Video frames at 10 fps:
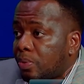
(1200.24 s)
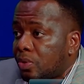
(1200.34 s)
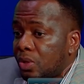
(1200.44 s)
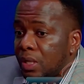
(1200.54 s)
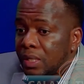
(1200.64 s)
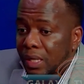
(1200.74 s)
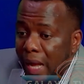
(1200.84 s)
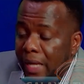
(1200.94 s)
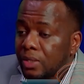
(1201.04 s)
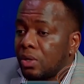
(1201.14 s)
in the
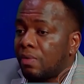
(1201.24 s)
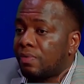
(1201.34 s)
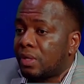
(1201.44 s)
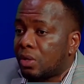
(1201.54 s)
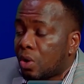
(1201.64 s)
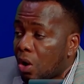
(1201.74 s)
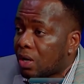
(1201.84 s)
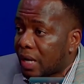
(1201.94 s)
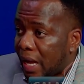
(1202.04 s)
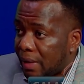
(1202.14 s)
light of the
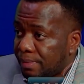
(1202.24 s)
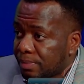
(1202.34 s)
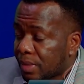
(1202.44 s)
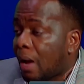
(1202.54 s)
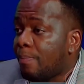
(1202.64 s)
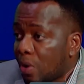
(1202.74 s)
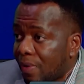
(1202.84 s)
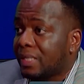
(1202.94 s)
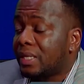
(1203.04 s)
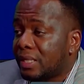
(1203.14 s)
hunger and
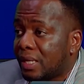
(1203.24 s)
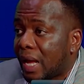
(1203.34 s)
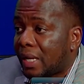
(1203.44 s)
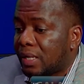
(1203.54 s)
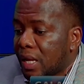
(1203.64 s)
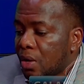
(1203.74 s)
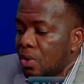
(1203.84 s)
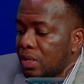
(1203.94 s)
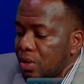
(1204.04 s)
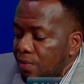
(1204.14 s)
poverty in the land,
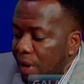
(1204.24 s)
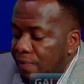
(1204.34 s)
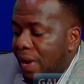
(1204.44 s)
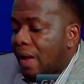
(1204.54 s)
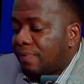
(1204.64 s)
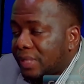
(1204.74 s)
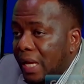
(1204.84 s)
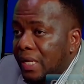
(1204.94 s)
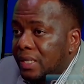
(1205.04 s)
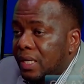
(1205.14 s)
okay, over
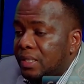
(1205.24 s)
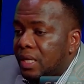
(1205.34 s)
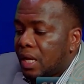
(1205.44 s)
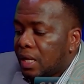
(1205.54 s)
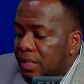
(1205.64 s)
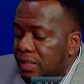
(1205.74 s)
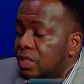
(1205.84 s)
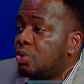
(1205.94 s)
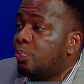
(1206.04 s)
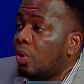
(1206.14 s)
5-10 years, this is
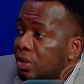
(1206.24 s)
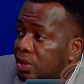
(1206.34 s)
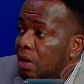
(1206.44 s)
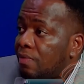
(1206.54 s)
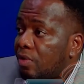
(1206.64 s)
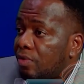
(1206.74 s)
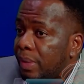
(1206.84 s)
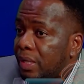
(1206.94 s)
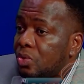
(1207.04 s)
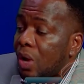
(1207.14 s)
the policy of
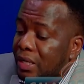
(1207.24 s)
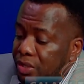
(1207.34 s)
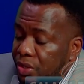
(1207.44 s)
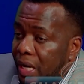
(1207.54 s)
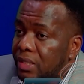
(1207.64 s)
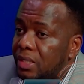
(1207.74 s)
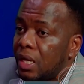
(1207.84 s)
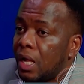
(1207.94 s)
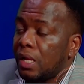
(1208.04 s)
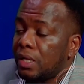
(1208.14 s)
government to address
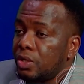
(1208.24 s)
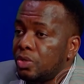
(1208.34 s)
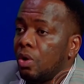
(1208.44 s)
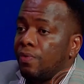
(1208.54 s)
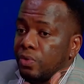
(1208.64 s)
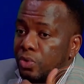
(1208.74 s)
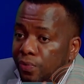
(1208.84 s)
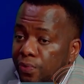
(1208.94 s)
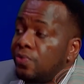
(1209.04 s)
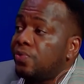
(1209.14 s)
the issue of
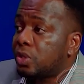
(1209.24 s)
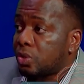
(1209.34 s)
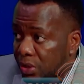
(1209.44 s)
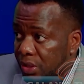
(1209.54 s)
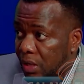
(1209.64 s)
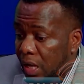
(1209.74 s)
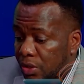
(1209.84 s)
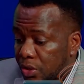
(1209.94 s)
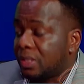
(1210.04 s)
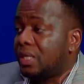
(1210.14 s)
food shortages in the
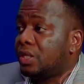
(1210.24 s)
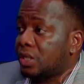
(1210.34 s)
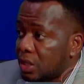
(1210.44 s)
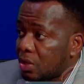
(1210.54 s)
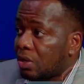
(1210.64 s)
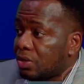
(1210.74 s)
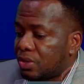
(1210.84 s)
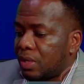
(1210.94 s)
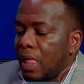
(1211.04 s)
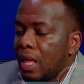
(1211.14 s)

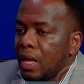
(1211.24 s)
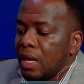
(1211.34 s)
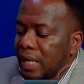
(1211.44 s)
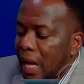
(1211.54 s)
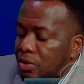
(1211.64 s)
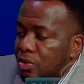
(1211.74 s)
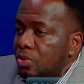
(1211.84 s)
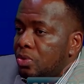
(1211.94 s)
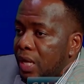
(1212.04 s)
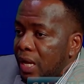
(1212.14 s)
country. Now, 2
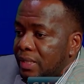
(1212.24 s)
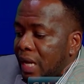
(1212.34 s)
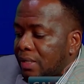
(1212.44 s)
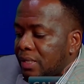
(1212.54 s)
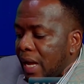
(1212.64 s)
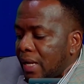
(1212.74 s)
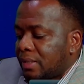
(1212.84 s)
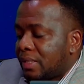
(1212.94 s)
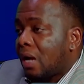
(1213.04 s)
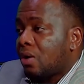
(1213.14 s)
years down the line,
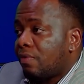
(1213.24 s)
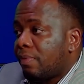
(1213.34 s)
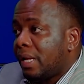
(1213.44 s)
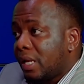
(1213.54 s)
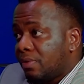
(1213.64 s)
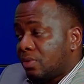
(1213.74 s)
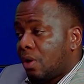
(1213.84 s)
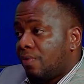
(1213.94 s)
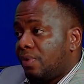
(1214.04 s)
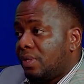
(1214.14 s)
that government leaves
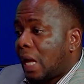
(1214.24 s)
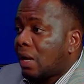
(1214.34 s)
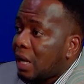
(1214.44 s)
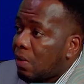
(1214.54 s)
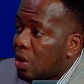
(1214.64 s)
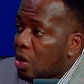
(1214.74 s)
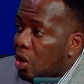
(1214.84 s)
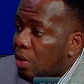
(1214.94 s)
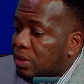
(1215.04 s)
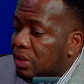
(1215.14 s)
office, another one
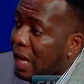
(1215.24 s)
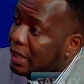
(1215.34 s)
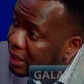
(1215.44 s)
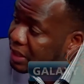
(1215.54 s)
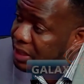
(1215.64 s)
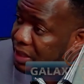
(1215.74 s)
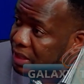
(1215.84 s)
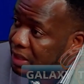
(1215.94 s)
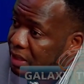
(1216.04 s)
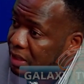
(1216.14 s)
comes in and jettisons
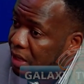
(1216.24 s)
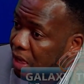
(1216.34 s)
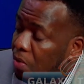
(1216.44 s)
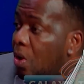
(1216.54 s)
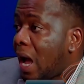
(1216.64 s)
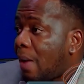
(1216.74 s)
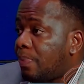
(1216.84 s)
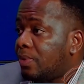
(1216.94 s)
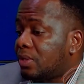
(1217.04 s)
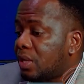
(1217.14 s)
it. What
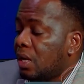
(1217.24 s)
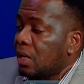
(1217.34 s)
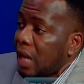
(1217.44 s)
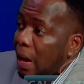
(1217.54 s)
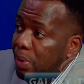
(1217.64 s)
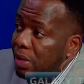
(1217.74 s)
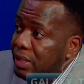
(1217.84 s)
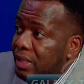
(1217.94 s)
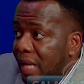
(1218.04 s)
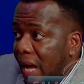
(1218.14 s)
happens? That
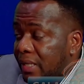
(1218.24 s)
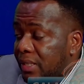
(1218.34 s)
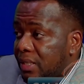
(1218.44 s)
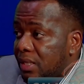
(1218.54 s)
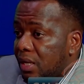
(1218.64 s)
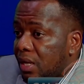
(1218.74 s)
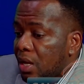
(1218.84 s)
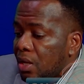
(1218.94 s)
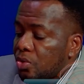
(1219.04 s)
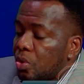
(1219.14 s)
policy dies.
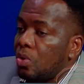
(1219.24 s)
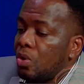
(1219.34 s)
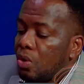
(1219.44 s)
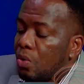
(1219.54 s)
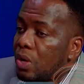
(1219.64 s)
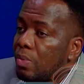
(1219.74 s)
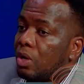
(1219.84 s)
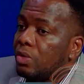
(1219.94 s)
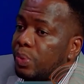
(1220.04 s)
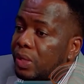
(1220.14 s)
So we
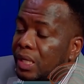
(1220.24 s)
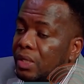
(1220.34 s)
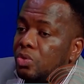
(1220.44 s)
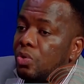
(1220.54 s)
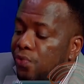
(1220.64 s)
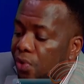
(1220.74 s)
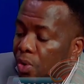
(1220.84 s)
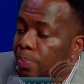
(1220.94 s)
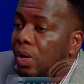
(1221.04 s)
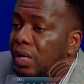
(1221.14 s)
must begin to
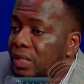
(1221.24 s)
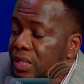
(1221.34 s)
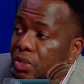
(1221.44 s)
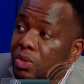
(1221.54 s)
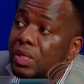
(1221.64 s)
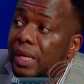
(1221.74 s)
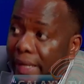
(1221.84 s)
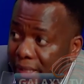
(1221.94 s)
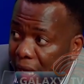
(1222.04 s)
follow policies to the letter